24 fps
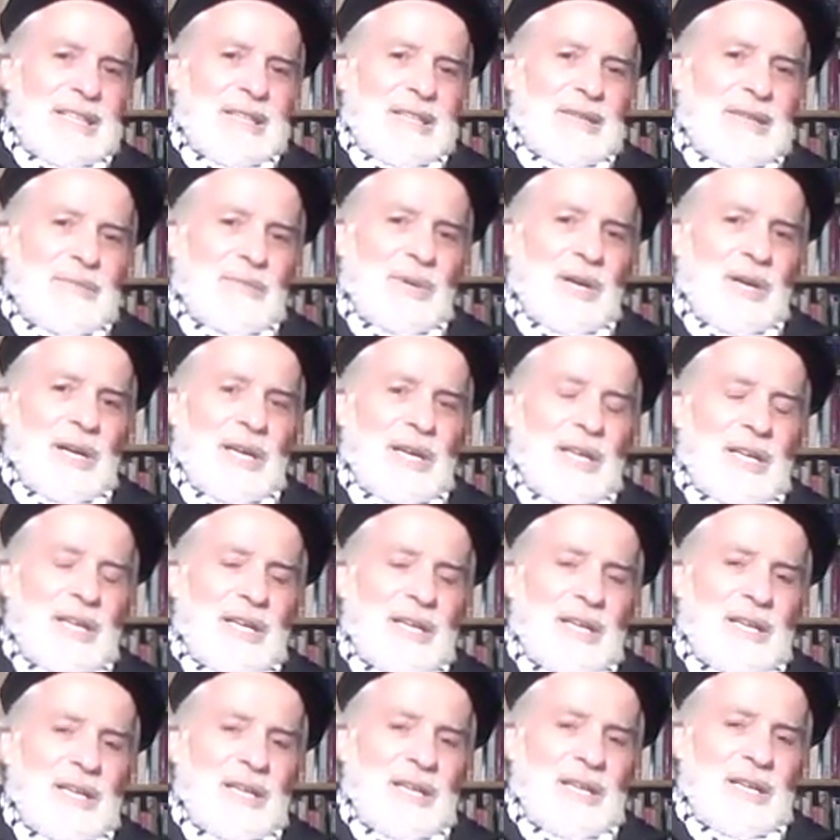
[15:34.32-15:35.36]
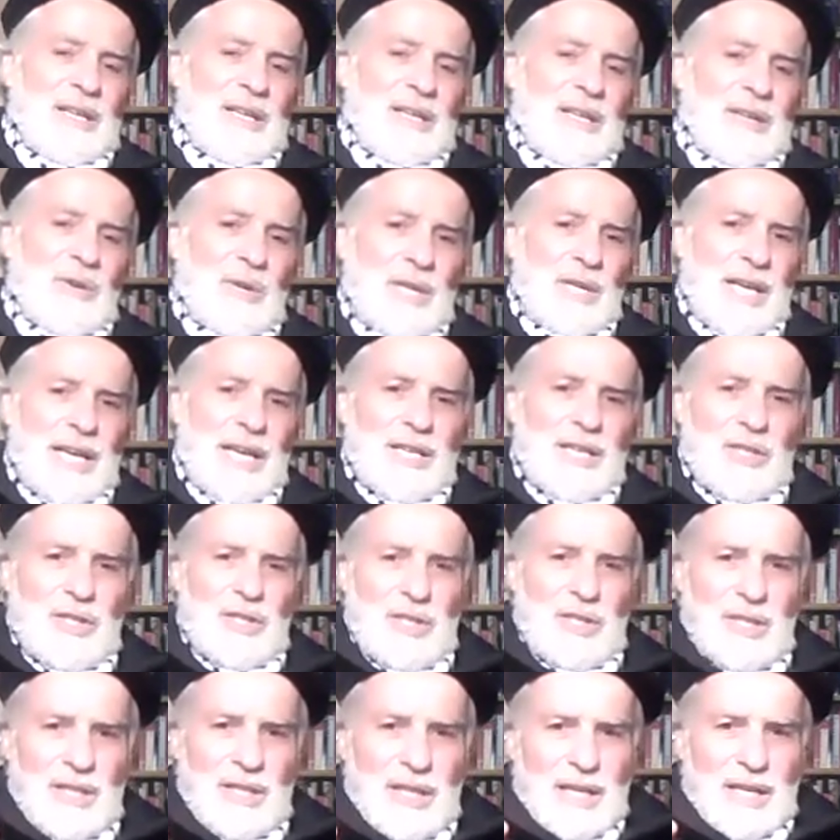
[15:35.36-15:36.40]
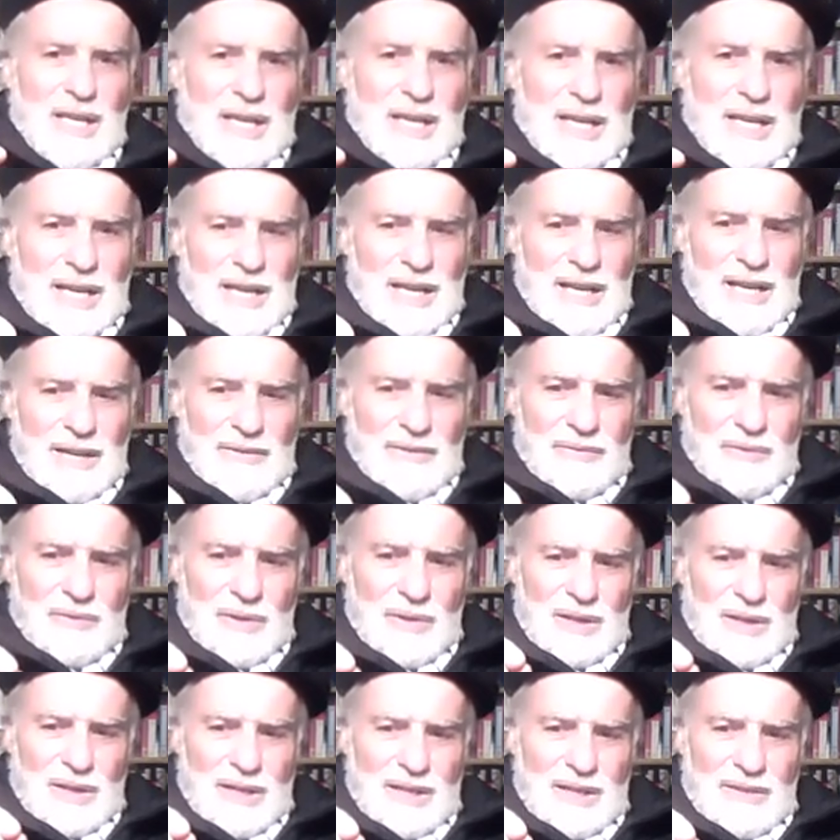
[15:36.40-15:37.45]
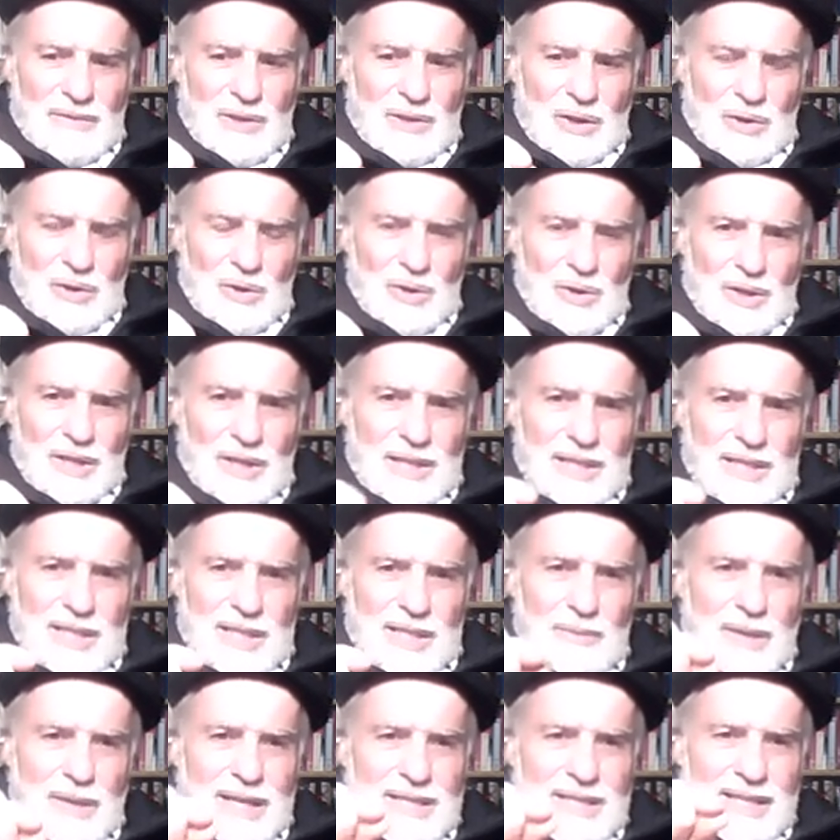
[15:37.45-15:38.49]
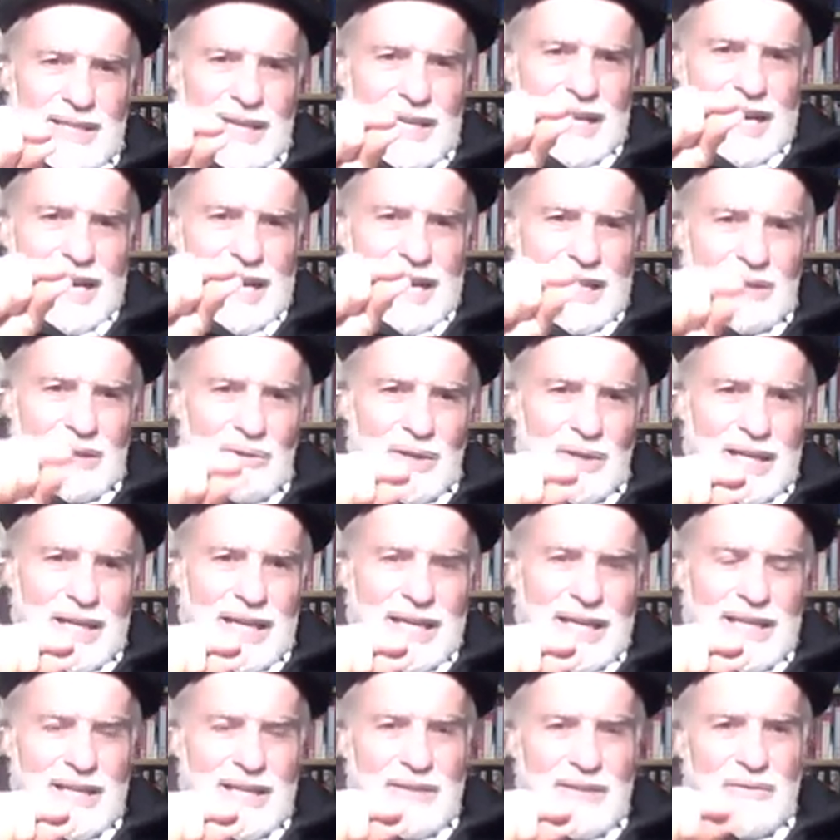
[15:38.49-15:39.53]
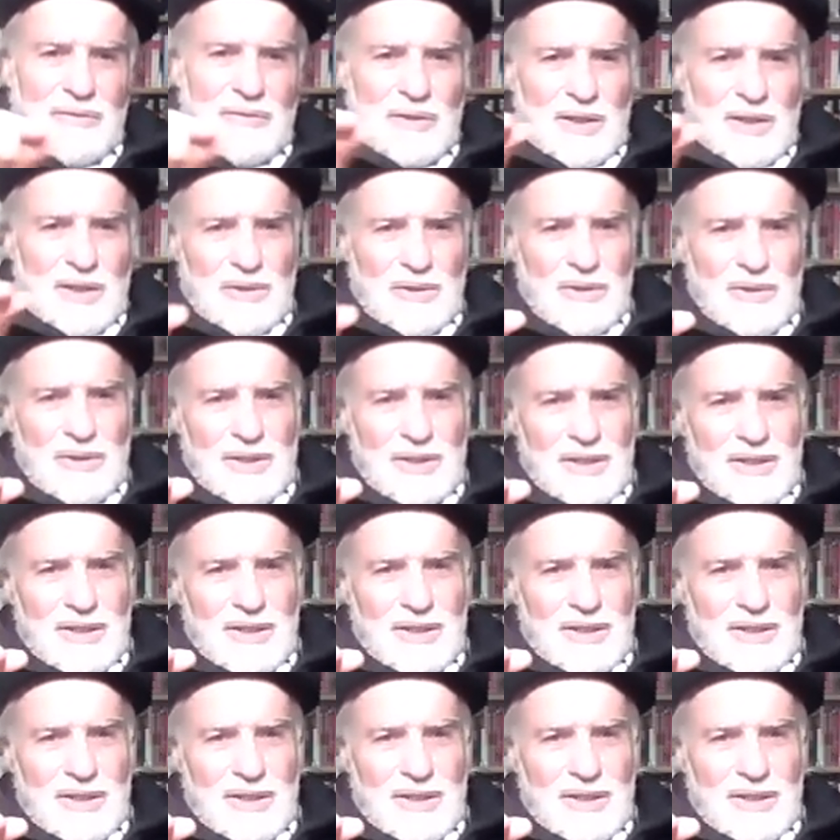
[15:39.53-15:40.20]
By creation, every living organism has an allocated field.